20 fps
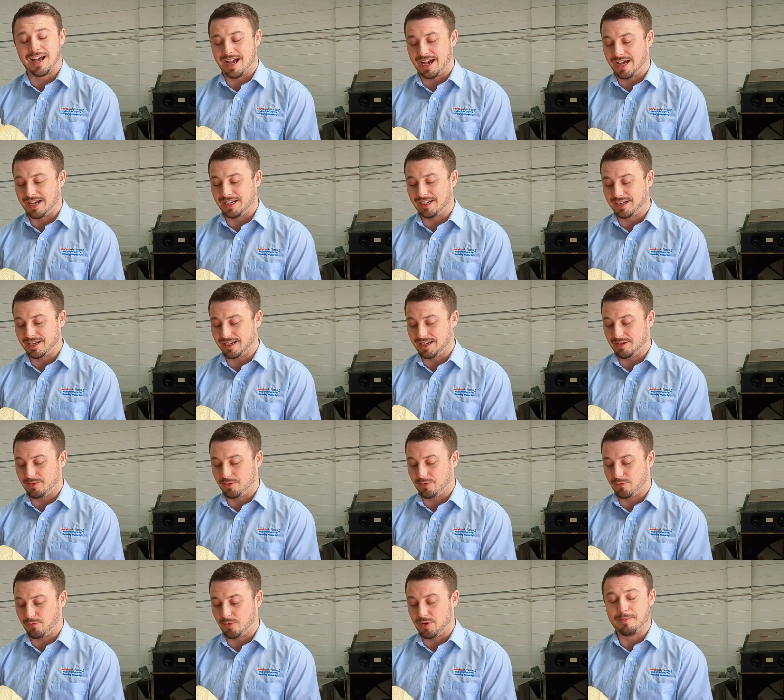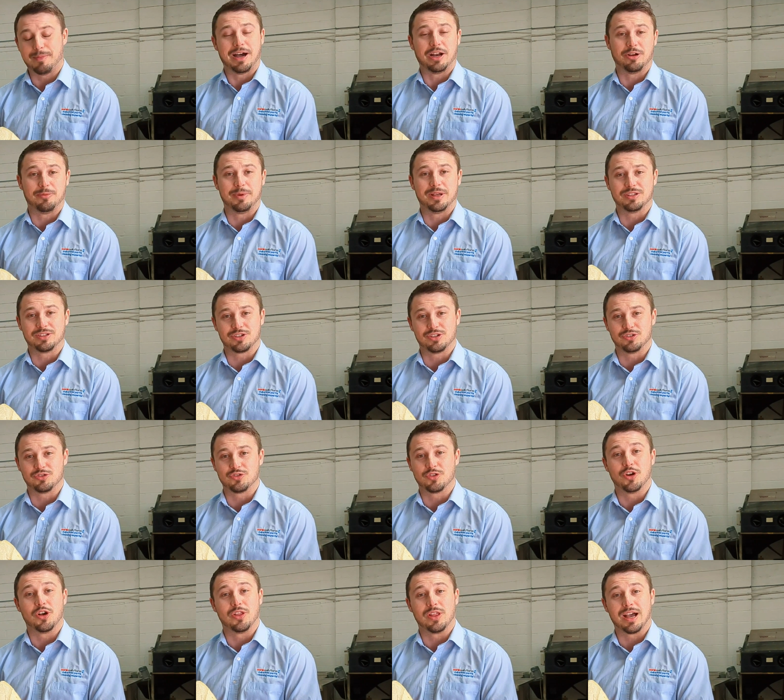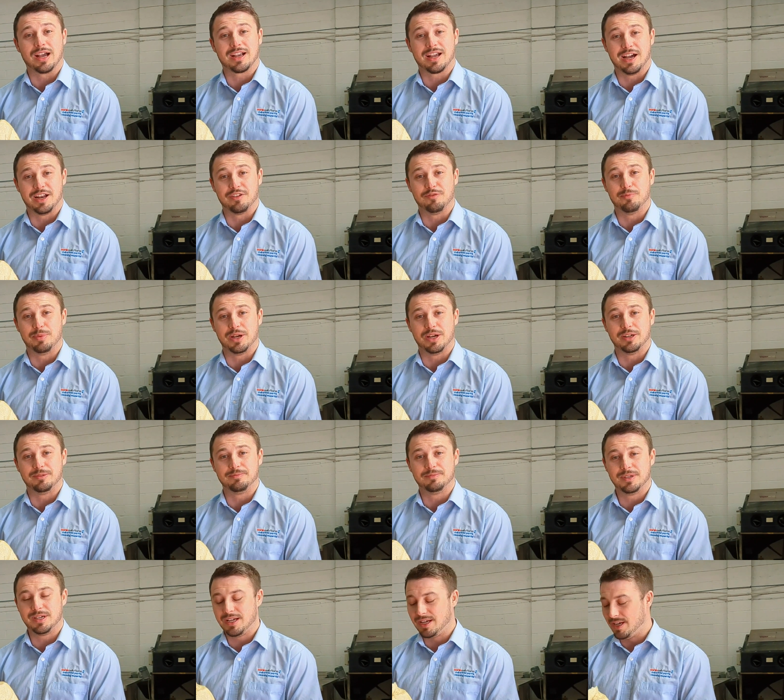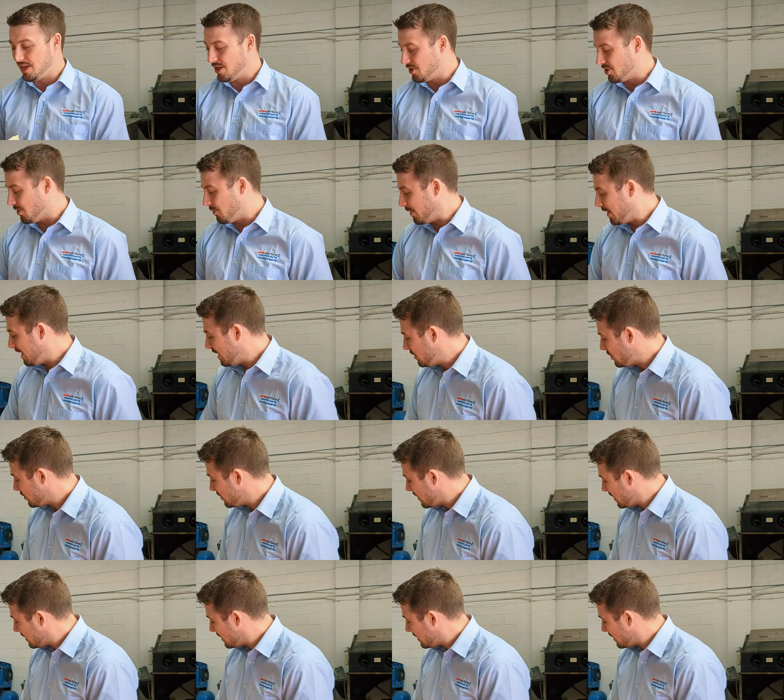and we might not be able to control that kind of burn. So we need just